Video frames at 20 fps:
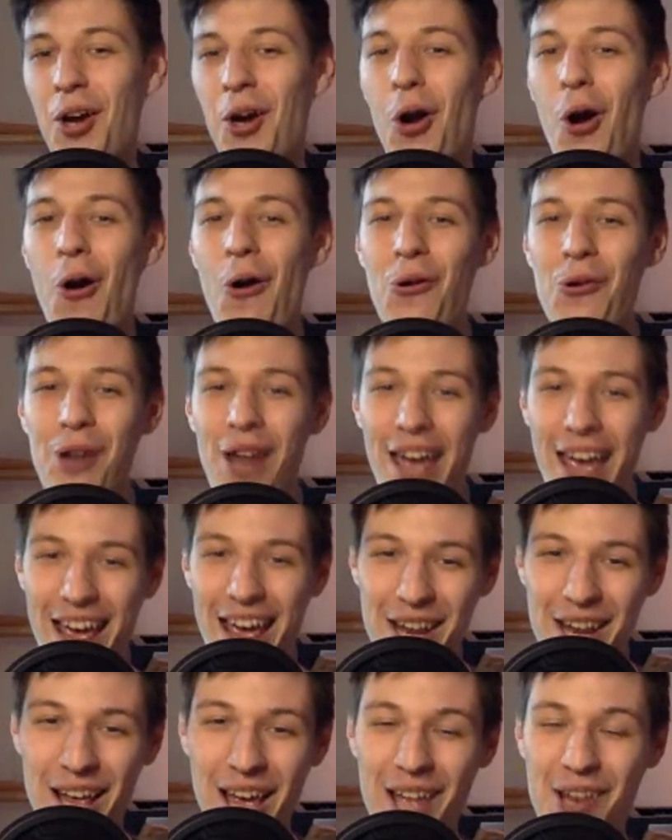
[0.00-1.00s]
code
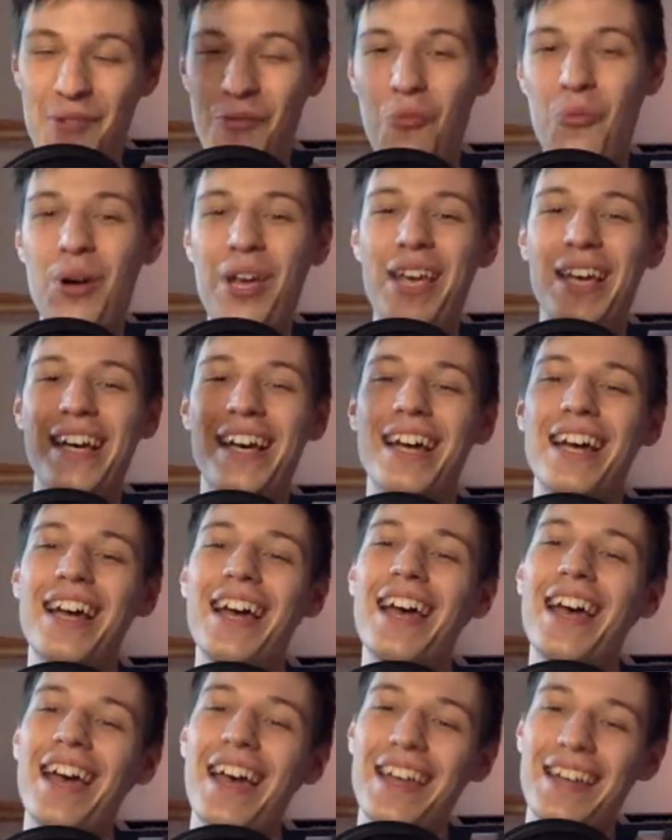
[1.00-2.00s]
and week,
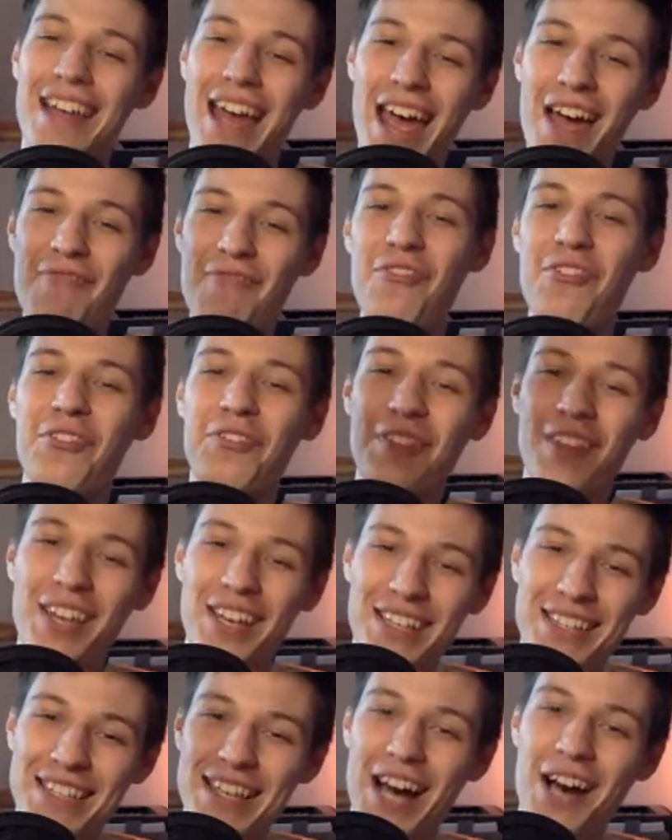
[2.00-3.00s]
and
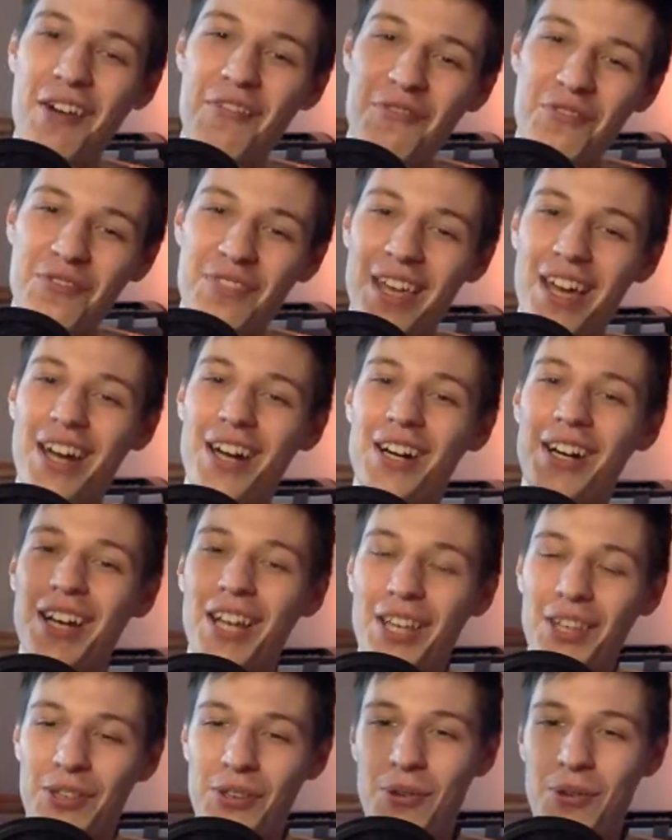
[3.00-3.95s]
everything down there.